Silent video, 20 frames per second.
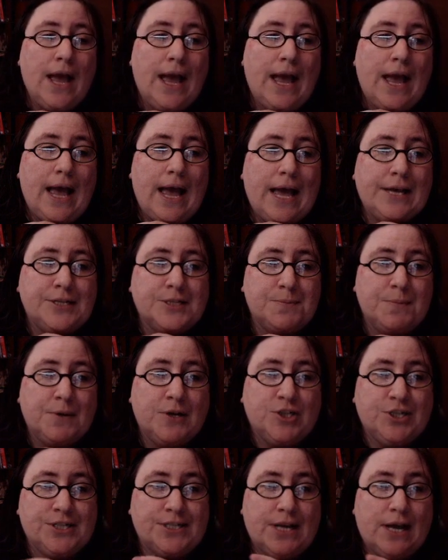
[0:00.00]
As
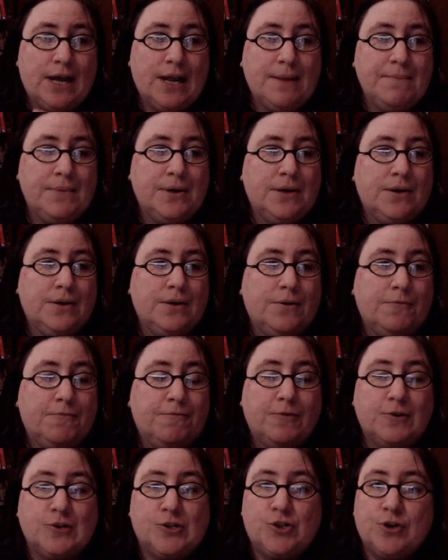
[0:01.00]
much as I'm
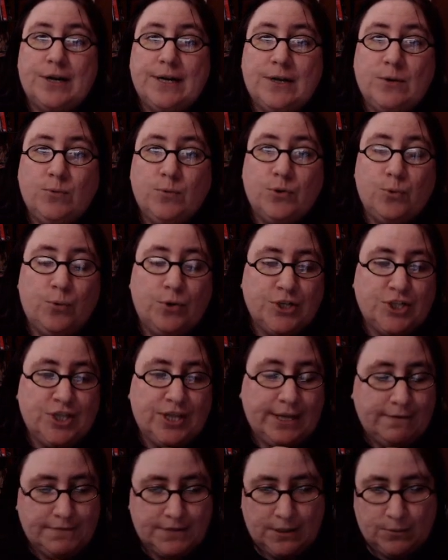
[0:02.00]
frustrated with what
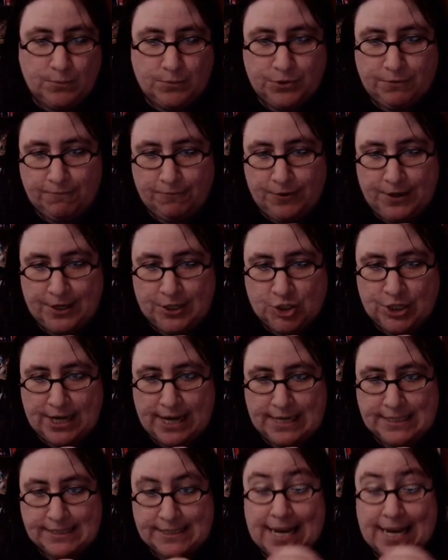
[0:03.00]
they've done with the franchise,